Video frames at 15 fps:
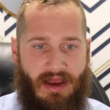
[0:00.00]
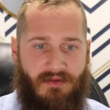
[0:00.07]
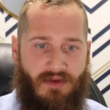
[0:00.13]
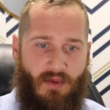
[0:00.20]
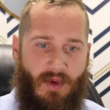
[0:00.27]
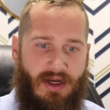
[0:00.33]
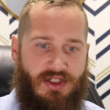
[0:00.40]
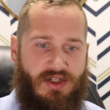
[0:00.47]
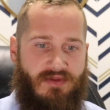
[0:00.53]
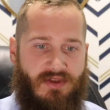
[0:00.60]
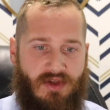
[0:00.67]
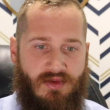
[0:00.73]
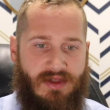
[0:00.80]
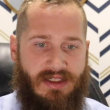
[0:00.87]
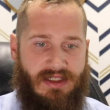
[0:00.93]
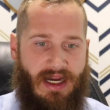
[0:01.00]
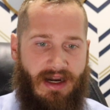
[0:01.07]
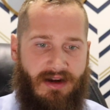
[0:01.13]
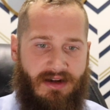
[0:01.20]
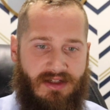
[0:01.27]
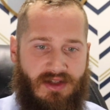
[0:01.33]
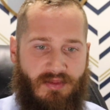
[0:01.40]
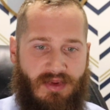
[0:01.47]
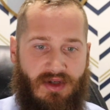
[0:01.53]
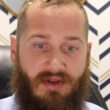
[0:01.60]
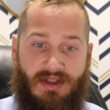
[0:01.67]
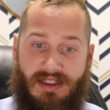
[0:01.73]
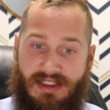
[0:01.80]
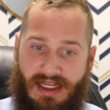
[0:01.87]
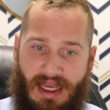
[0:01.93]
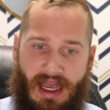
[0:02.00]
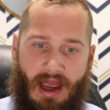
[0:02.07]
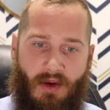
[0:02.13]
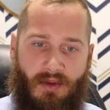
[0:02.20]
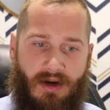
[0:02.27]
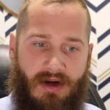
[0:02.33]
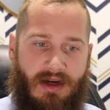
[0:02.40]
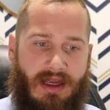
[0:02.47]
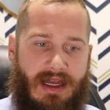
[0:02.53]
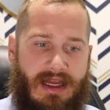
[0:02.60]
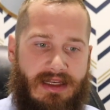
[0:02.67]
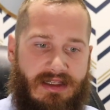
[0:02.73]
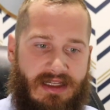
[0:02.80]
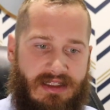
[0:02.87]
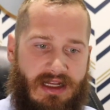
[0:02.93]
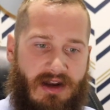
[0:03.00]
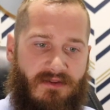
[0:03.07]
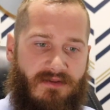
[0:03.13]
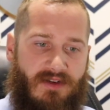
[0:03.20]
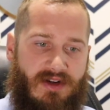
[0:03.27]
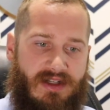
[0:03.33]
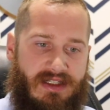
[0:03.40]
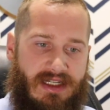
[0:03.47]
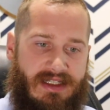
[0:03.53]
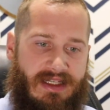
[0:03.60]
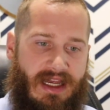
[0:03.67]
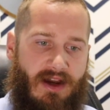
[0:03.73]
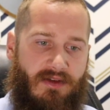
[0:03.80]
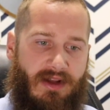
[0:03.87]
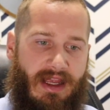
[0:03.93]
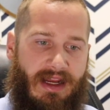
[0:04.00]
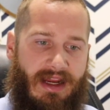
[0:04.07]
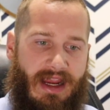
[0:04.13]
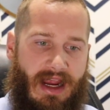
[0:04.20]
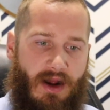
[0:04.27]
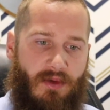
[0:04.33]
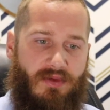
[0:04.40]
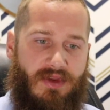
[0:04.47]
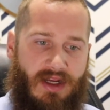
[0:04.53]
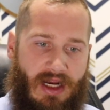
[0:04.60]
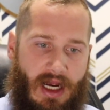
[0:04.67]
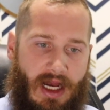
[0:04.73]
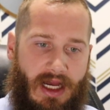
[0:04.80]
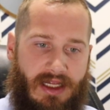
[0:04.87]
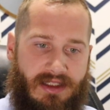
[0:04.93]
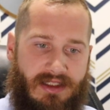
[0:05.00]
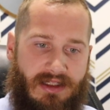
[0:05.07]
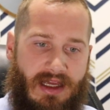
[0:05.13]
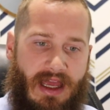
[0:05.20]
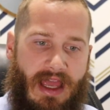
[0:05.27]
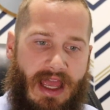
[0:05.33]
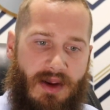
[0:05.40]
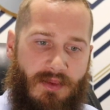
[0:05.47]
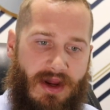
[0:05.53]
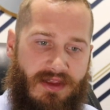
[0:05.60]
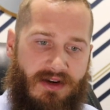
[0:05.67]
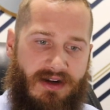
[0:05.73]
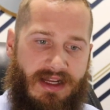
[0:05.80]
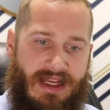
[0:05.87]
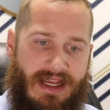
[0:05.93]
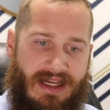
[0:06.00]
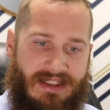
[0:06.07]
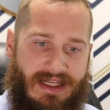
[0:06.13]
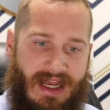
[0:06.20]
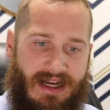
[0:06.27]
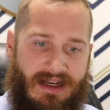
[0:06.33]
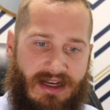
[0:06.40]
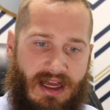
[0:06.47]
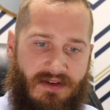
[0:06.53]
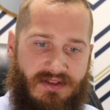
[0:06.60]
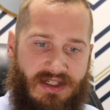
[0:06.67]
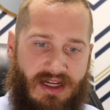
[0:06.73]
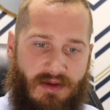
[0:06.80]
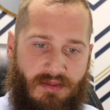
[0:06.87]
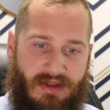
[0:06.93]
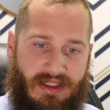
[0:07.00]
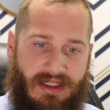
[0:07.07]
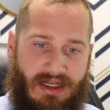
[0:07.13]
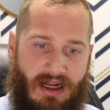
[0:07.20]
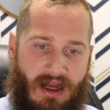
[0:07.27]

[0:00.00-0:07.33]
for which of you desiring to build a tower does not first sit down and count the cost, whether he has had enough to complete it?